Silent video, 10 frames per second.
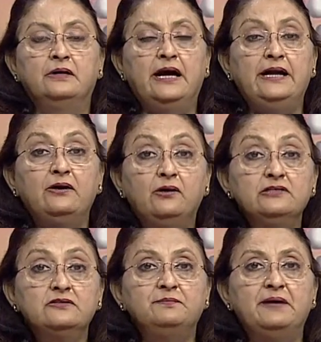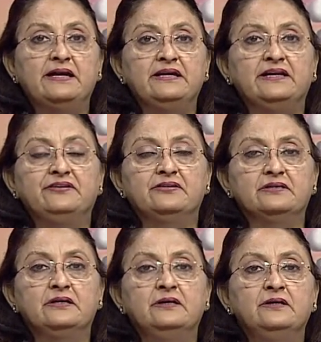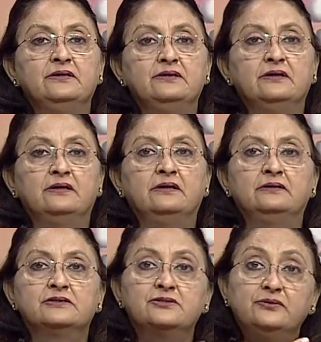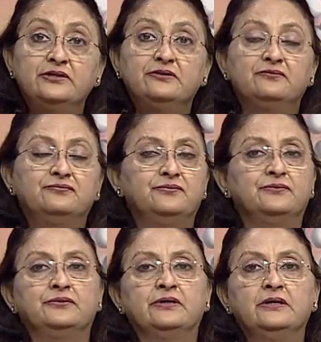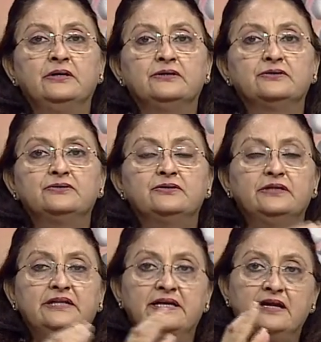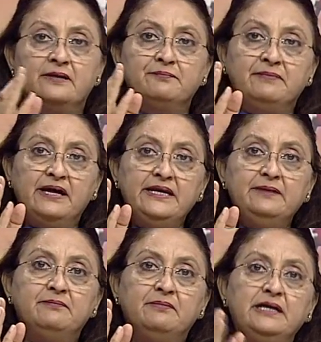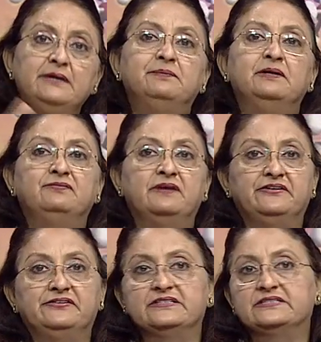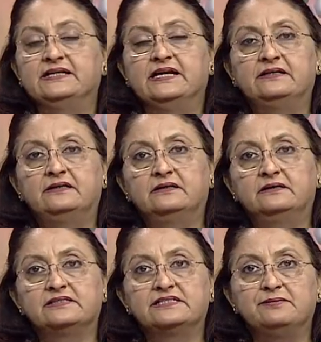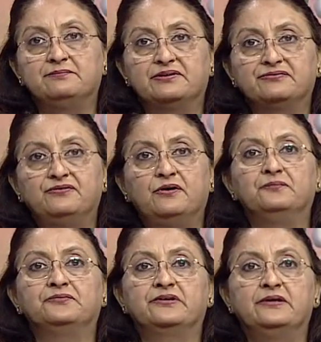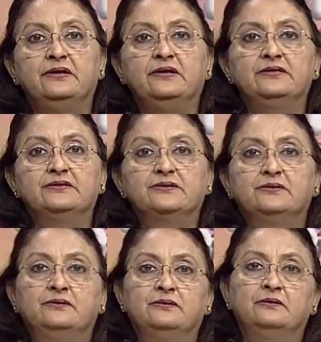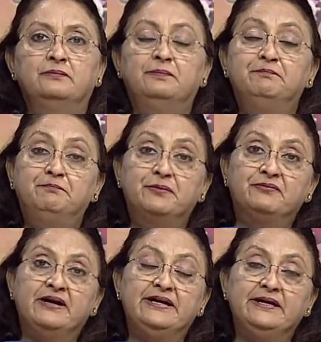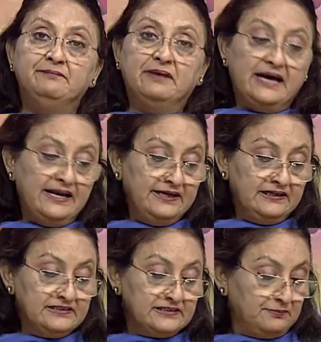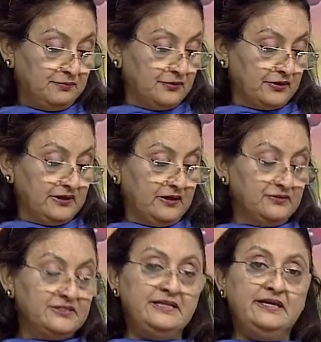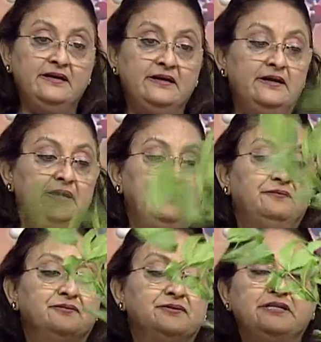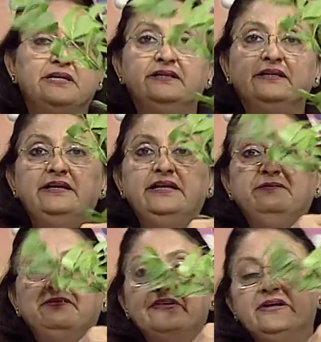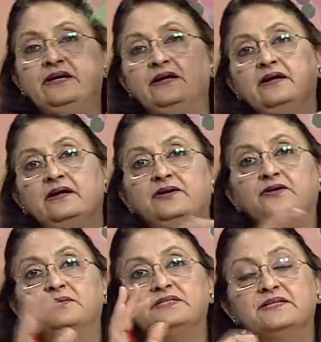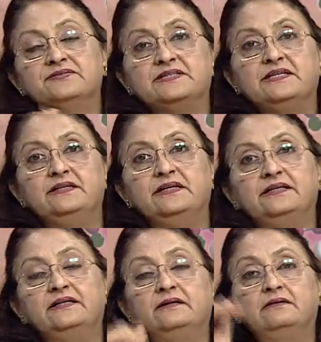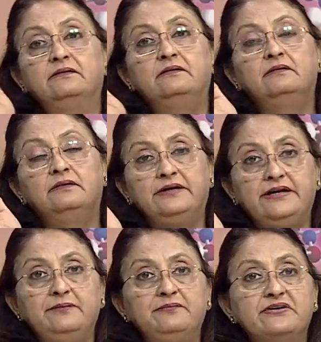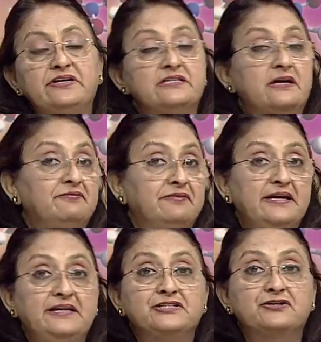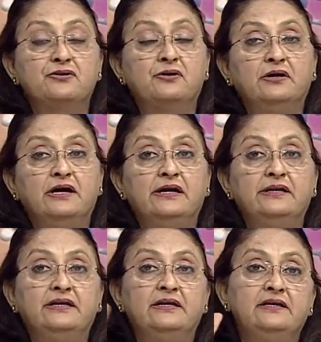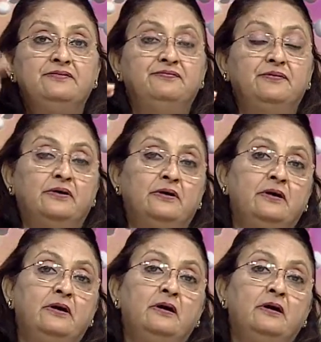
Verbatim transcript: uh, and also perennation, uh, storage of food. So, there are many multiple functions that a stem performs. So, providing mechanical support. Now see, if you see in the neem tree, you must have seen that the uh, neem trees are very strong and they live for